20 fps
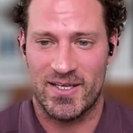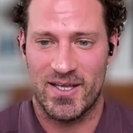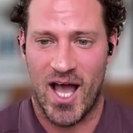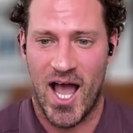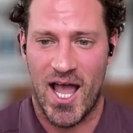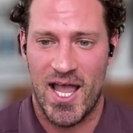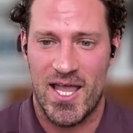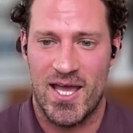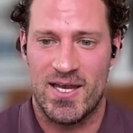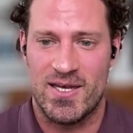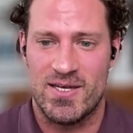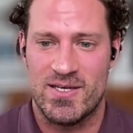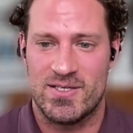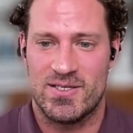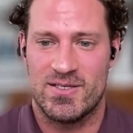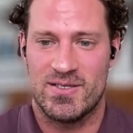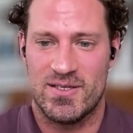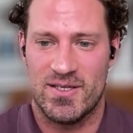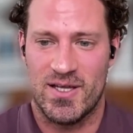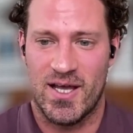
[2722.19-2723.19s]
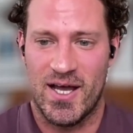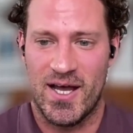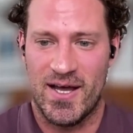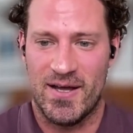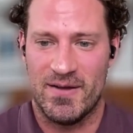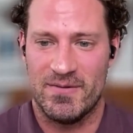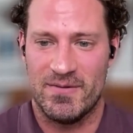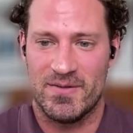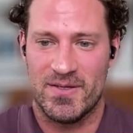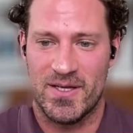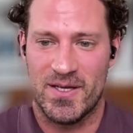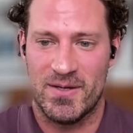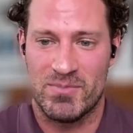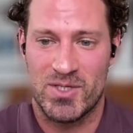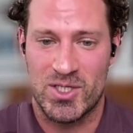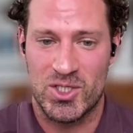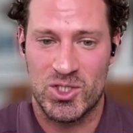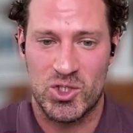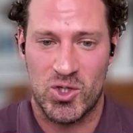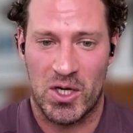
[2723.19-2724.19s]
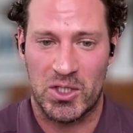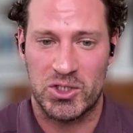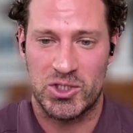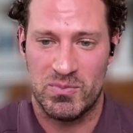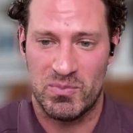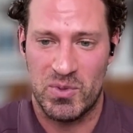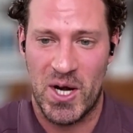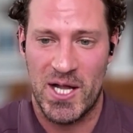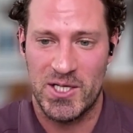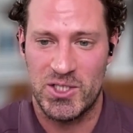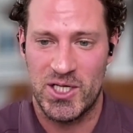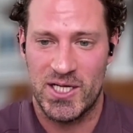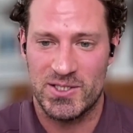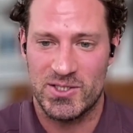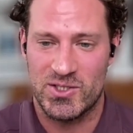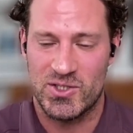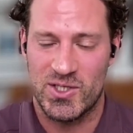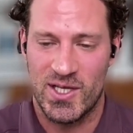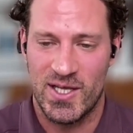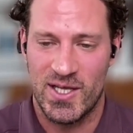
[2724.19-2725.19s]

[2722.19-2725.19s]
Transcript: high-end construction projects.